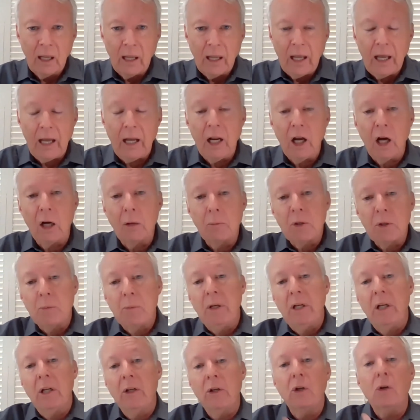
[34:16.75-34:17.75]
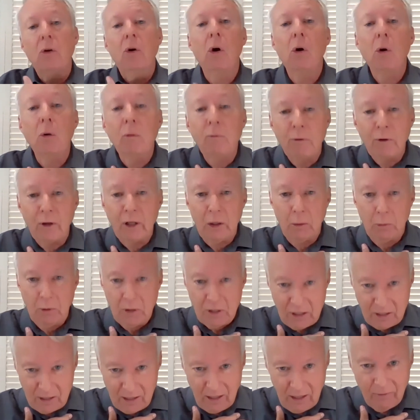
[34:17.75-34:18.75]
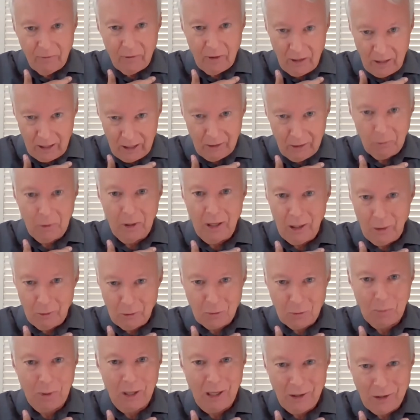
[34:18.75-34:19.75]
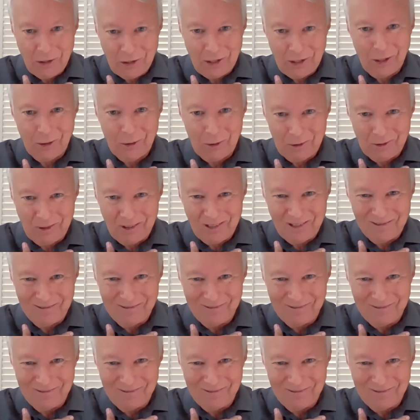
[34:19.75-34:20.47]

it helps me to do hopefully what Stephen did when he was being stoned.